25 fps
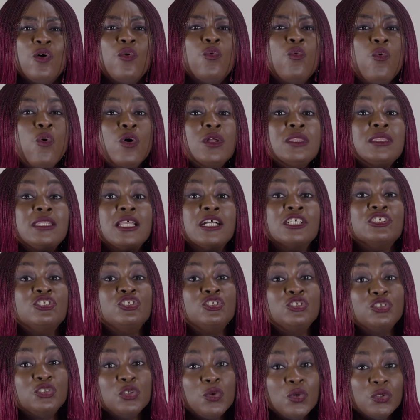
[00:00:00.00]
One that
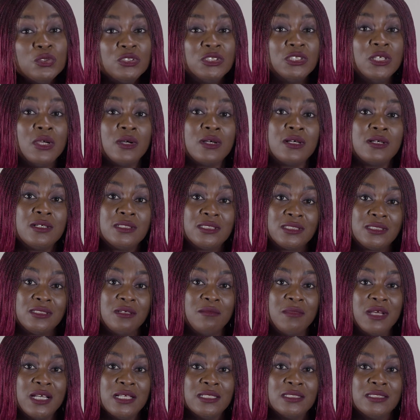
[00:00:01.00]
shows your
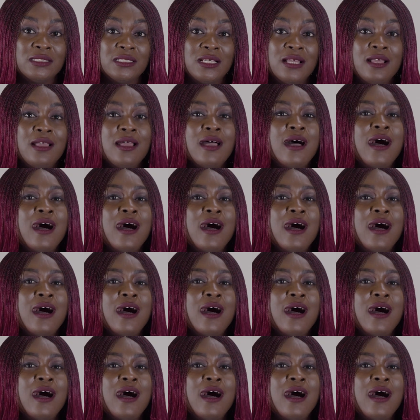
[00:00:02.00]
customers